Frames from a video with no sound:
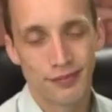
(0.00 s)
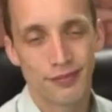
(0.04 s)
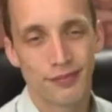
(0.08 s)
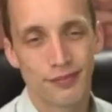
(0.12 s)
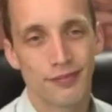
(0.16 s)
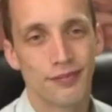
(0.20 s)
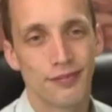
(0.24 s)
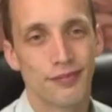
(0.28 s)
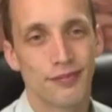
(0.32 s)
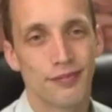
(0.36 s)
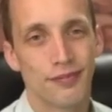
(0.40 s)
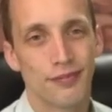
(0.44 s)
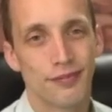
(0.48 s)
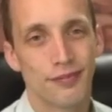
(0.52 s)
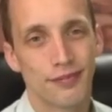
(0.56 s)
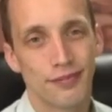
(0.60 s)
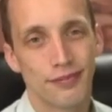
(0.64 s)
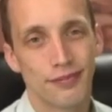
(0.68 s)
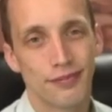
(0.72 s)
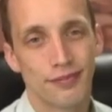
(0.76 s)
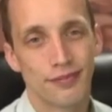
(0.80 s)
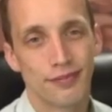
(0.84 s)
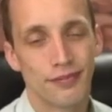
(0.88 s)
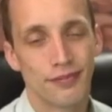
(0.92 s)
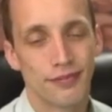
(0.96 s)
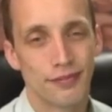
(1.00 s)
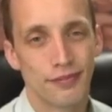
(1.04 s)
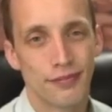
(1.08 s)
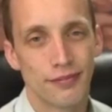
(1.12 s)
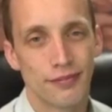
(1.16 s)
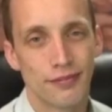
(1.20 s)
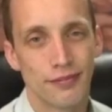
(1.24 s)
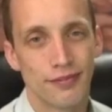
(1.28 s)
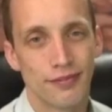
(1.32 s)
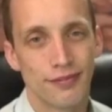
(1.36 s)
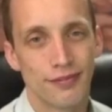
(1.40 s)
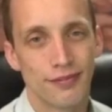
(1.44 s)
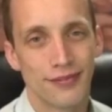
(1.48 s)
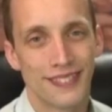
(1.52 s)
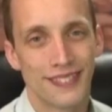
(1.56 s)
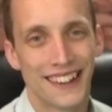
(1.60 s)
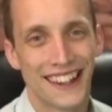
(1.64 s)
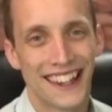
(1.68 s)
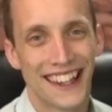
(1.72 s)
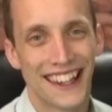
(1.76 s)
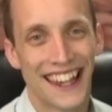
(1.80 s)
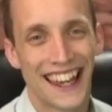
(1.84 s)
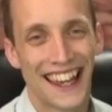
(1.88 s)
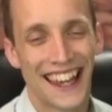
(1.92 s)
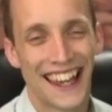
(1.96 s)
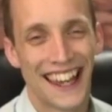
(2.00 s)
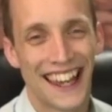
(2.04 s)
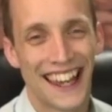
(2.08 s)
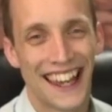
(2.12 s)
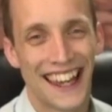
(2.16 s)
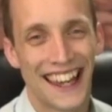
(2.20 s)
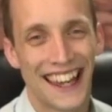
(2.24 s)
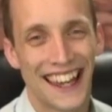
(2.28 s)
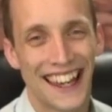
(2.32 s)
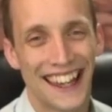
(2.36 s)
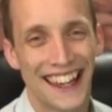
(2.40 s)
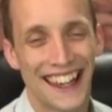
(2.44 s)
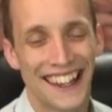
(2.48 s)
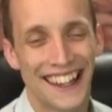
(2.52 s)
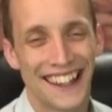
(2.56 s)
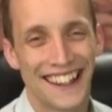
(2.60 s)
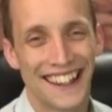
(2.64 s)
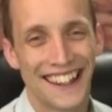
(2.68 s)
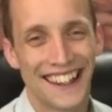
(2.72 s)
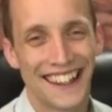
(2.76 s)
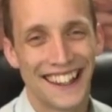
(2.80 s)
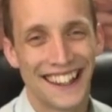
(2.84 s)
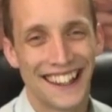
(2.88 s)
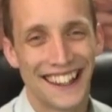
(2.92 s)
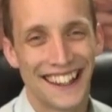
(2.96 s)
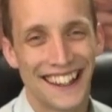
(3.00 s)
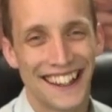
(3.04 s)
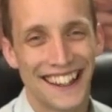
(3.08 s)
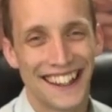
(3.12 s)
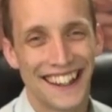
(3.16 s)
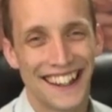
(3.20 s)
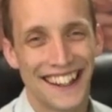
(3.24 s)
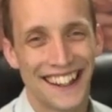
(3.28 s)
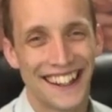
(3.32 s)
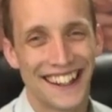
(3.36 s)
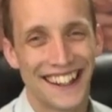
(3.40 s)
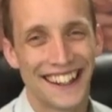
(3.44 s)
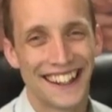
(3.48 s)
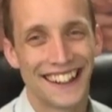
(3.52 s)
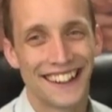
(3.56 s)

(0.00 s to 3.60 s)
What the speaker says: No words are spoken by the person on screen.